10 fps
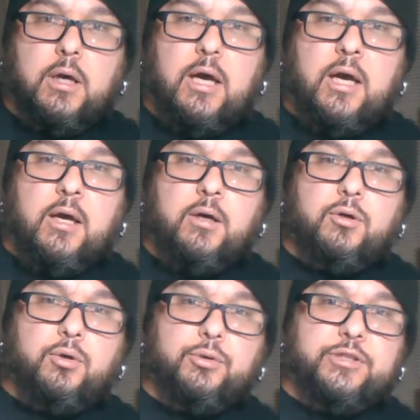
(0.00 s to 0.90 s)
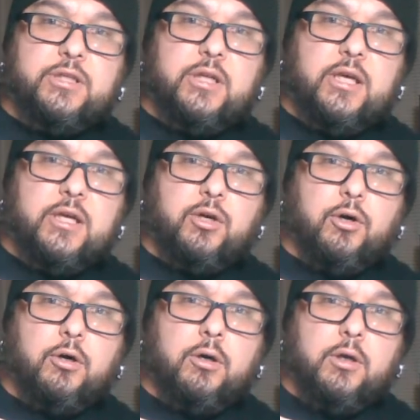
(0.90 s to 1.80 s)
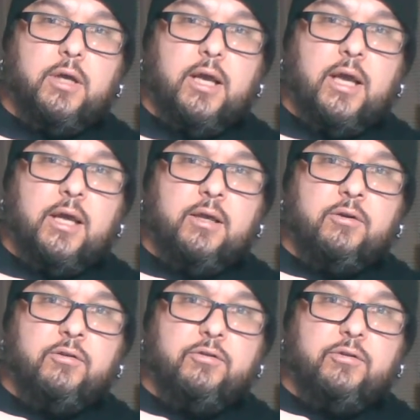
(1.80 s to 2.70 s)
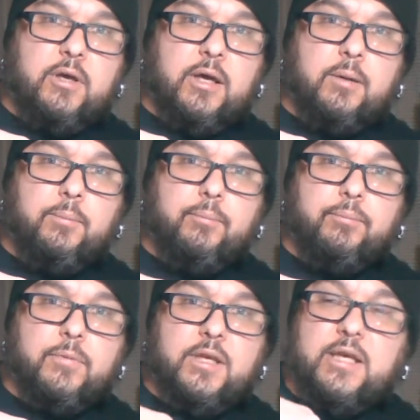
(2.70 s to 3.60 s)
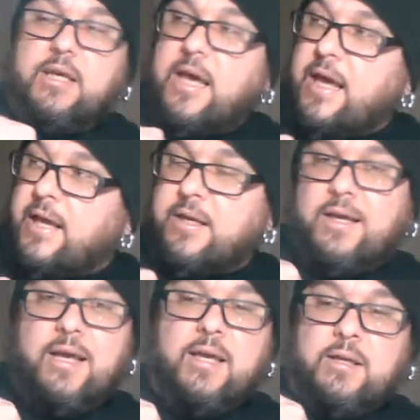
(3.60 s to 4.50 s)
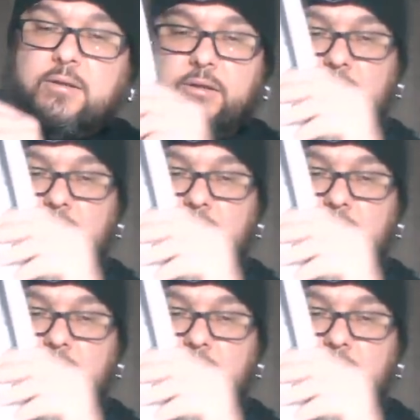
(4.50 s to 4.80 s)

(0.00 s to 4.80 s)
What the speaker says: who's an inker, and he had a